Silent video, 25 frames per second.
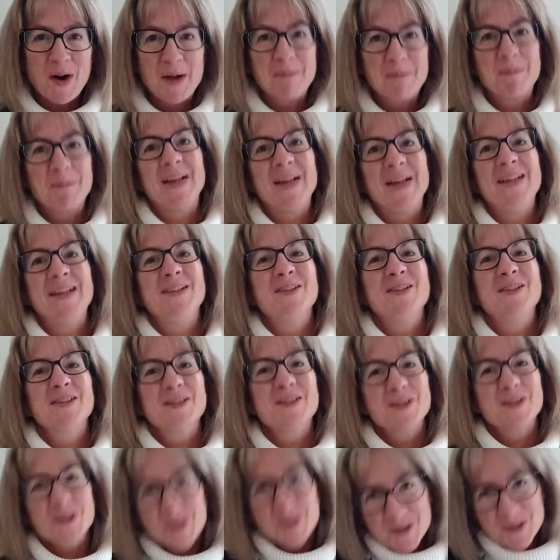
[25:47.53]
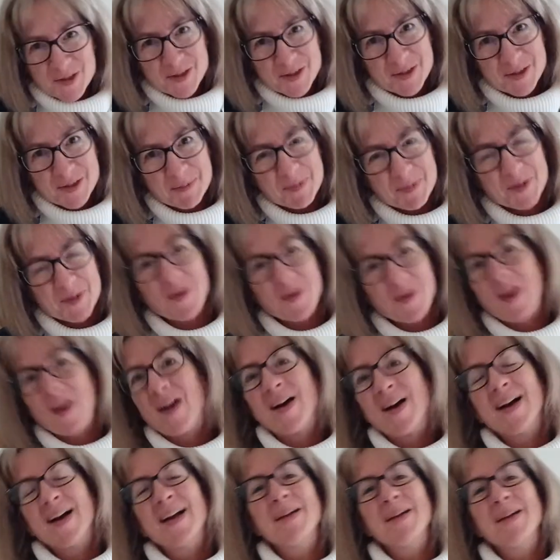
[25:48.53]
please do subscribe,